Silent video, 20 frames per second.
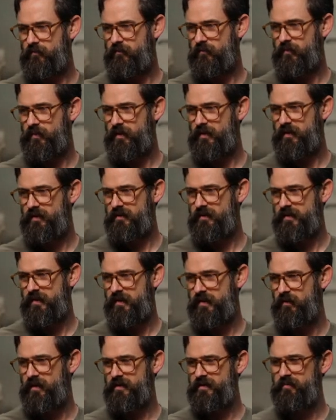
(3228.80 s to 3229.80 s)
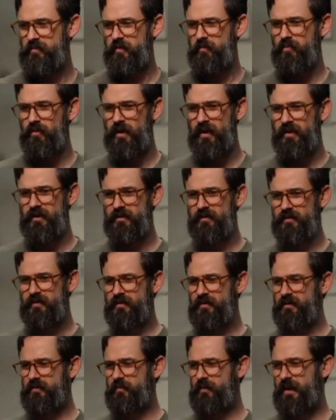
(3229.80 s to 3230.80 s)
because I want it to be brighter
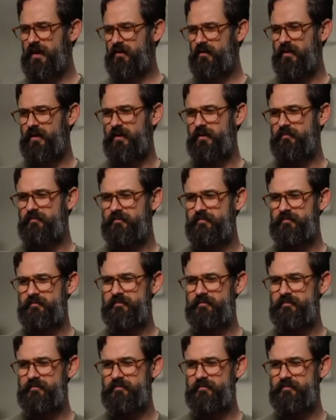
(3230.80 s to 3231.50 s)
than the background.